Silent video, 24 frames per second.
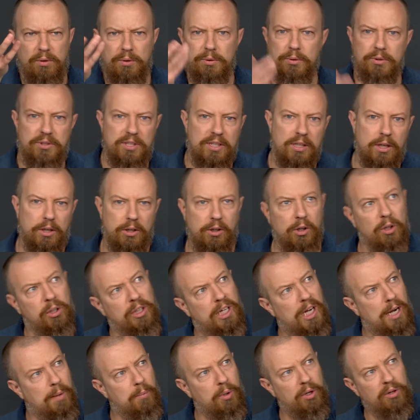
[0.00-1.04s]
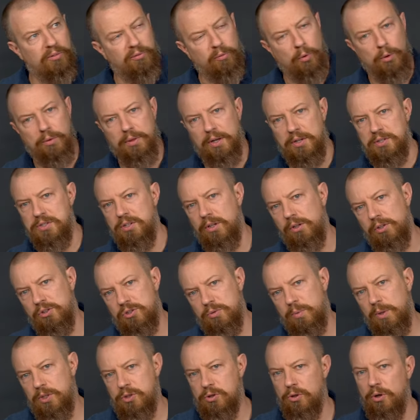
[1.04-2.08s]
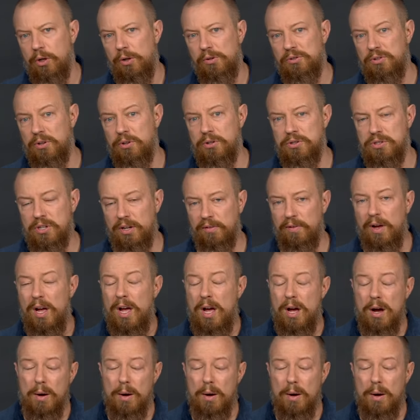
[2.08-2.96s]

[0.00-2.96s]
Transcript: dollars or thirteen hundred dollar camera and a four thousand dollar switcher and all this other stuff,